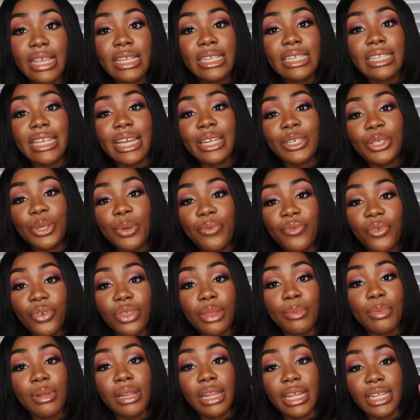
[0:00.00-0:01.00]
This is a dupe for
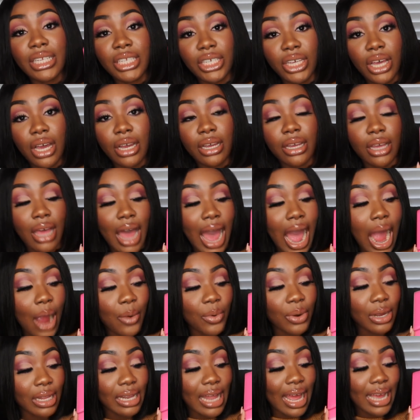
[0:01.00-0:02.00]
the Balenciaga
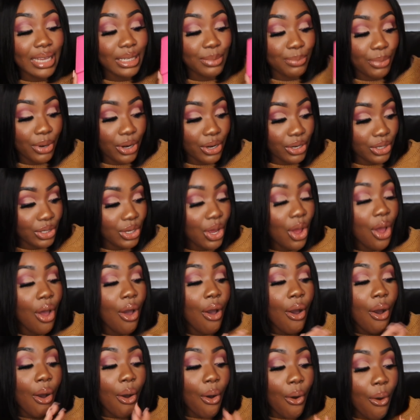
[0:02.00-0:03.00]
Hourglass purse.
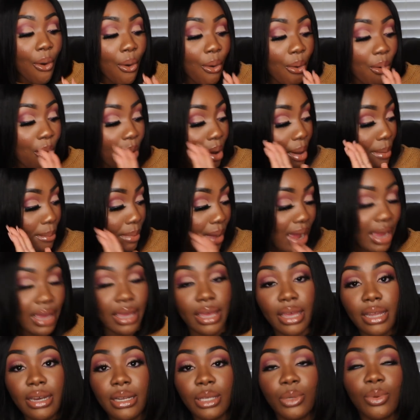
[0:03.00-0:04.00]
Oh
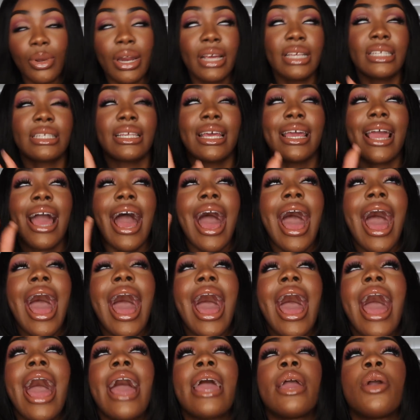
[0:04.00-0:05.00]
my goodness, when I say
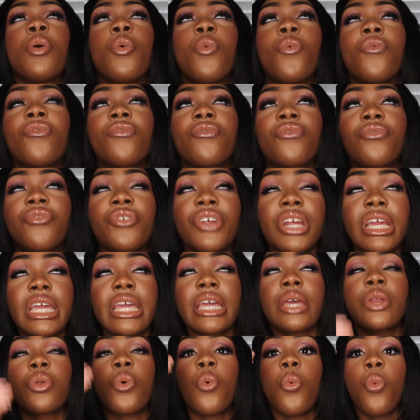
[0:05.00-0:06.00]
I
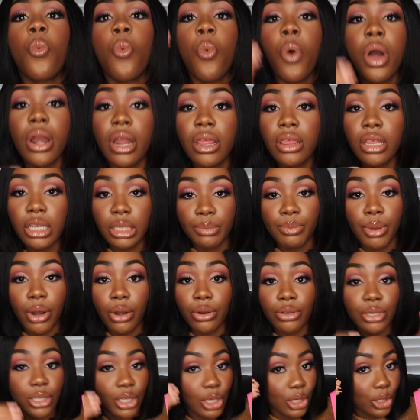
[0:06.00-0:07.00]
freaking wanted this
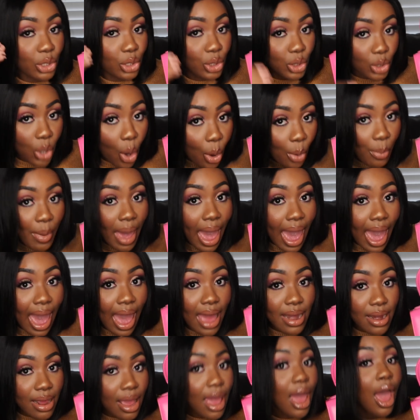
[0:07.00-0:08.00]
purse so
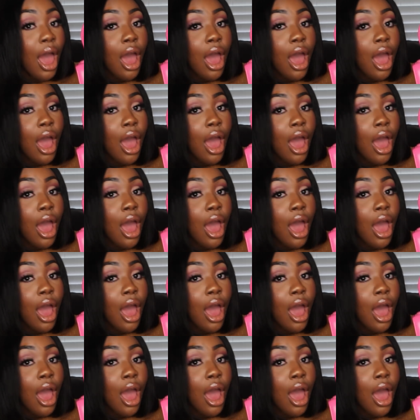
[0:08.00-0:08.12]
bad.